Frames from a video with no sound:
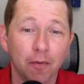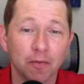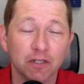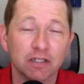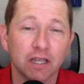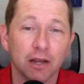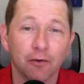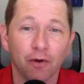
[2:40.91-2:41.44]
I'm
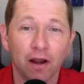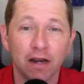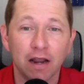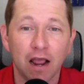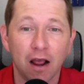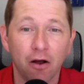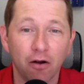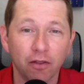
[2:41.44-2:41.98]
just saying right
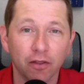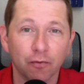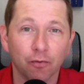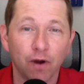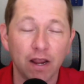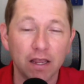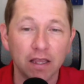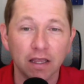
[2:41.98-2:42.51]
now in the
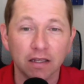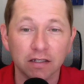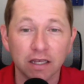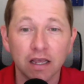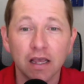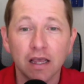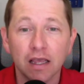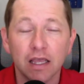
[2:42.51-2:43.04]
rankings,
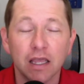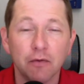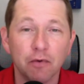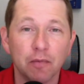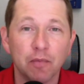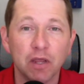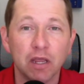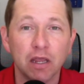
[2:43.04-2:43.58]
he
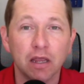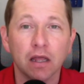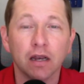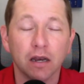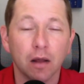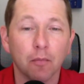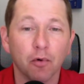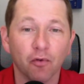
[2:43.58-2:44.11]
would be
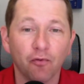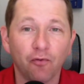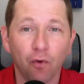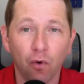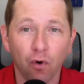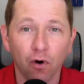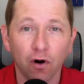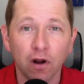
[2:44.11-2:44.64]
number
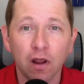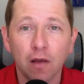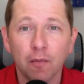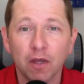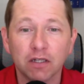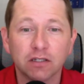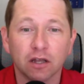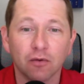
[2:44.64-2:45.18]
four
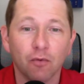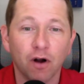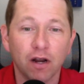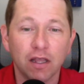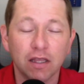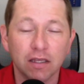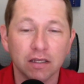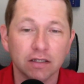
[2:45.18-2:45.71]
based on what
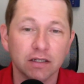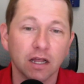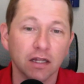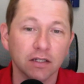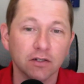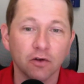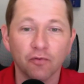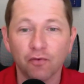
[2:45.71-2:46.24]
he has
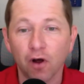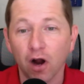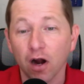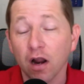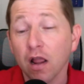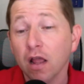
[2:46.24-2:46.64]
done so far.